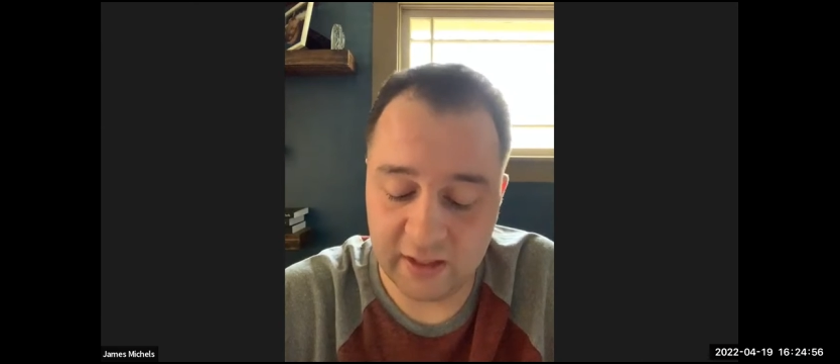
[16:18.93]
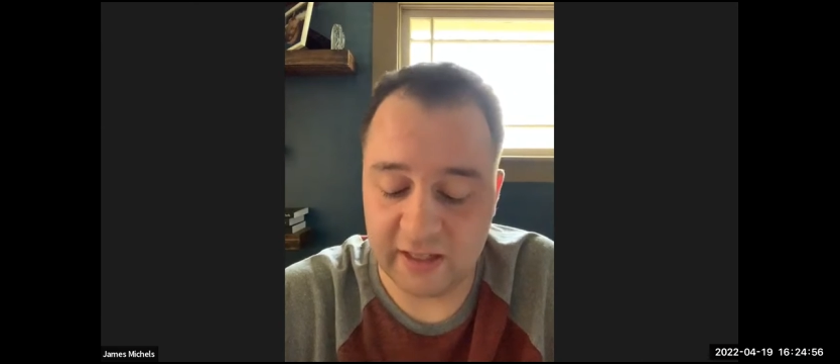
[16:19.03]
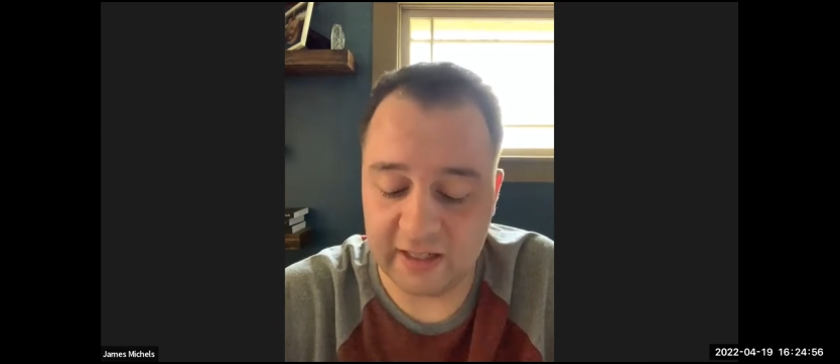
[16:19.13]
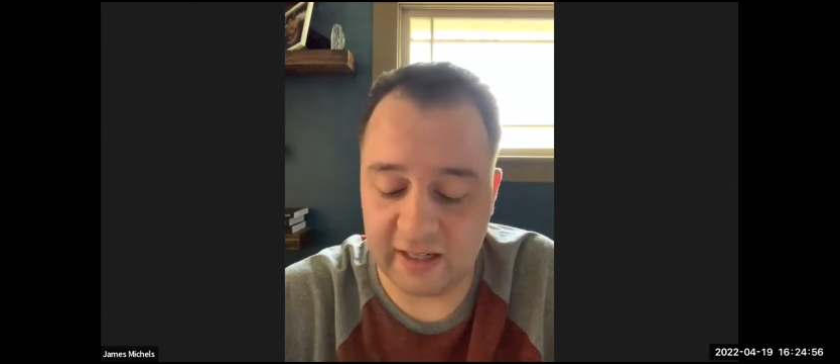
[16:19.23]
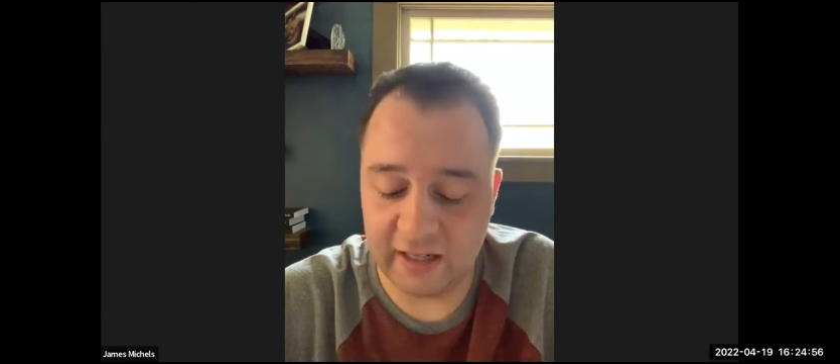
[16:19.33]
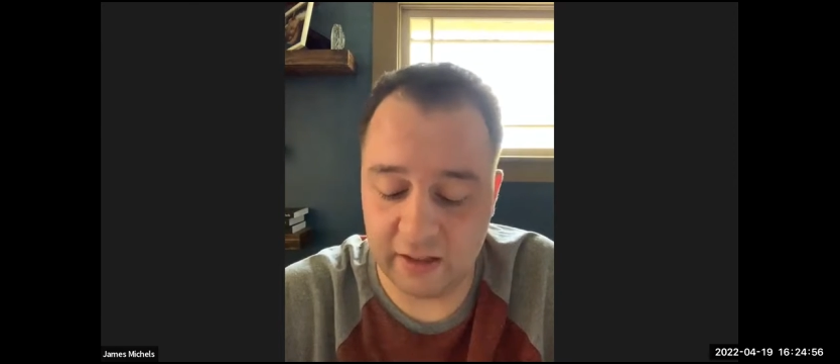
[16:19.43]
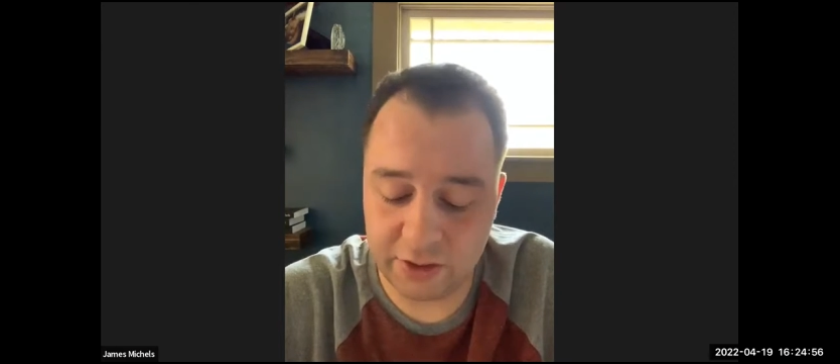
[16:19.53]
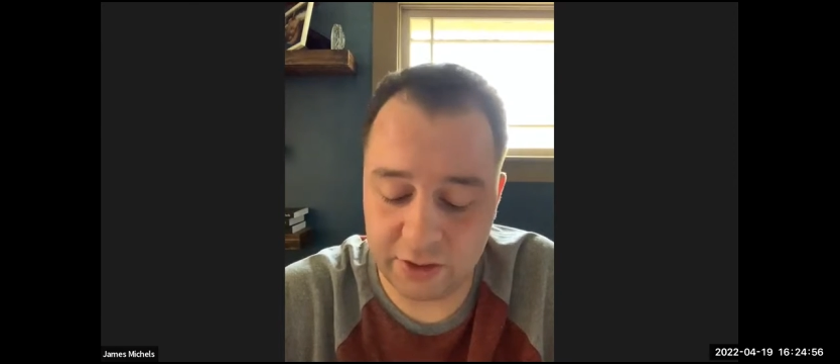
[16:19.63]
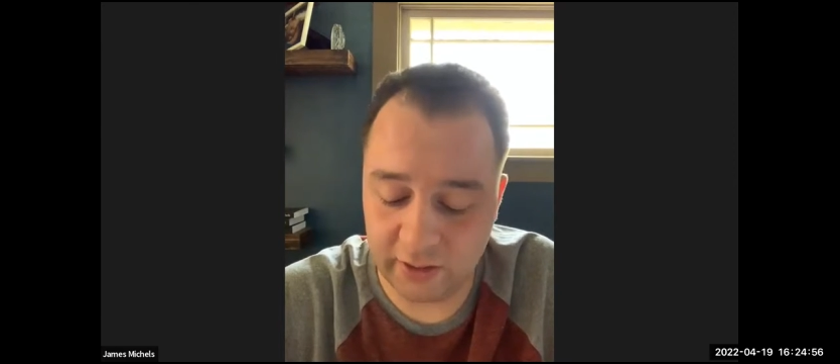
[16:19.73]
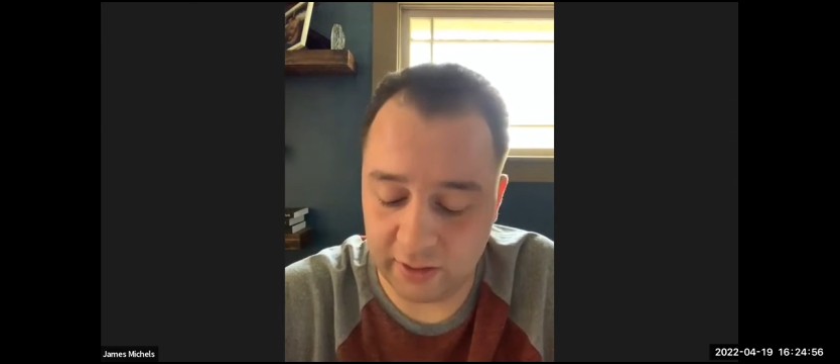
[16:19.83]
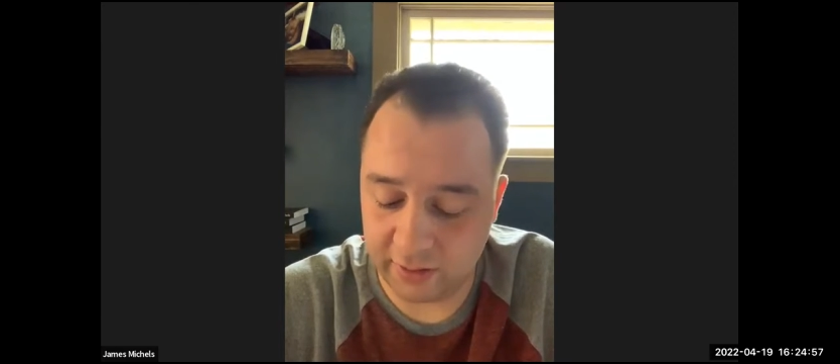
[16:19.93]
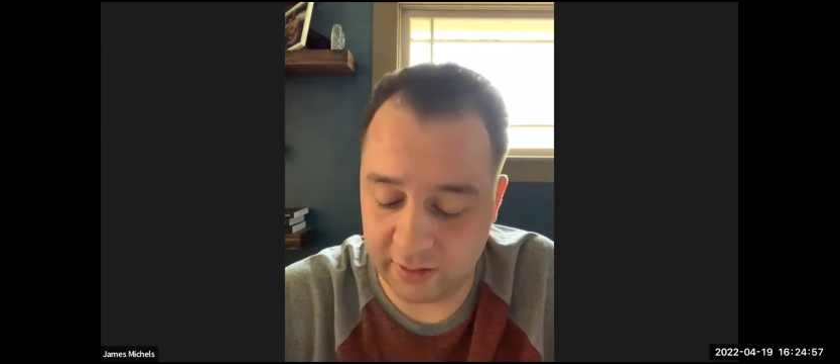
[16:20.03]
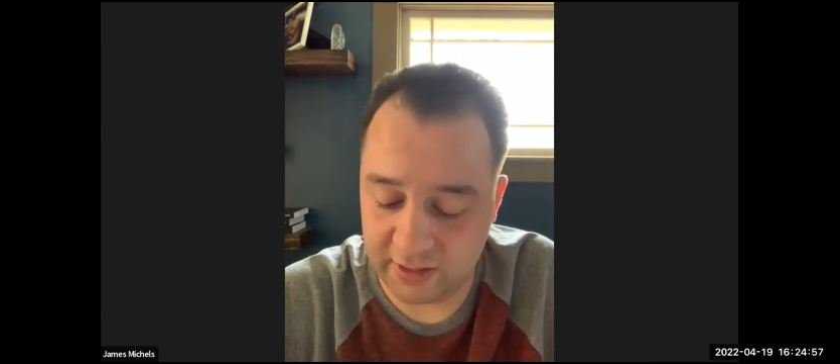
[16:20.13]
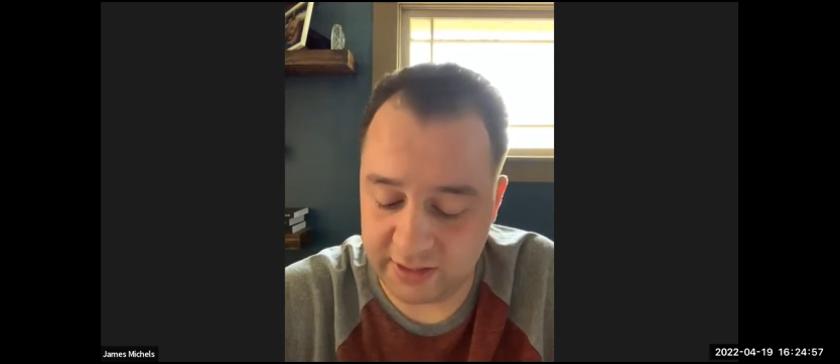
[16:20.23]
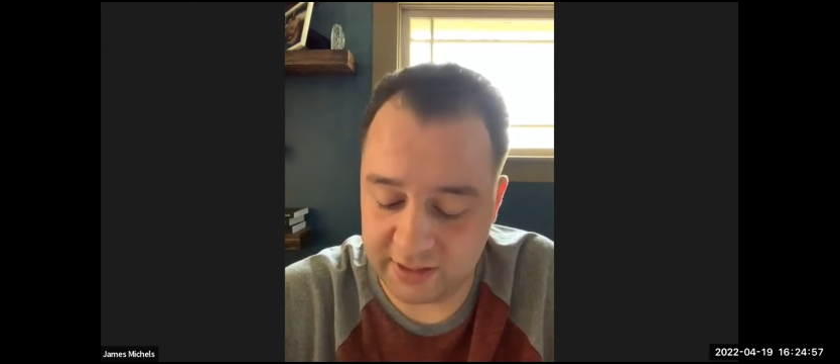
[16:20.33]
"I gotta holler at you later,
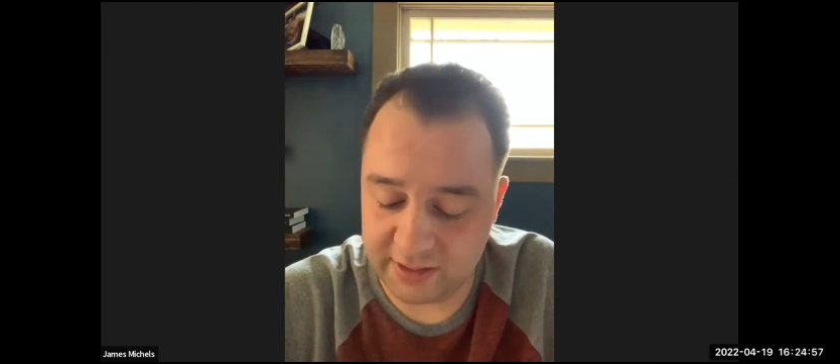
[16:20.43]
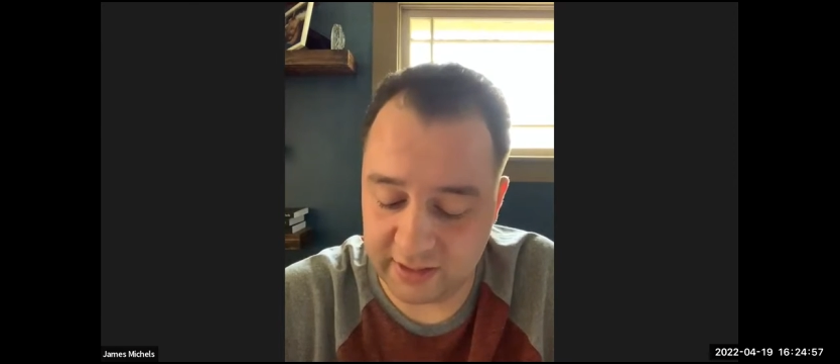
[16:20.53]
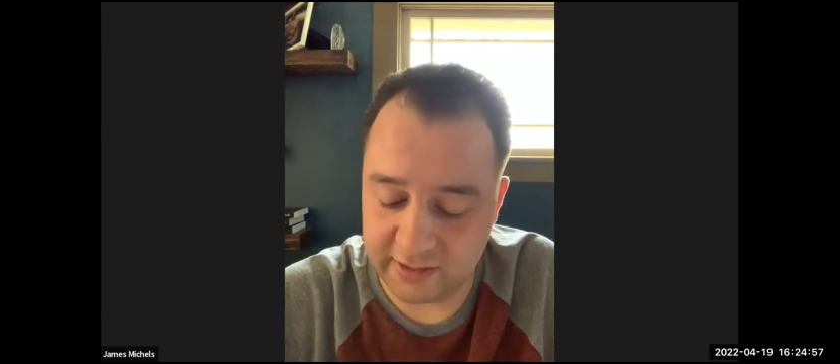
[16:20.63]
cuz," he said.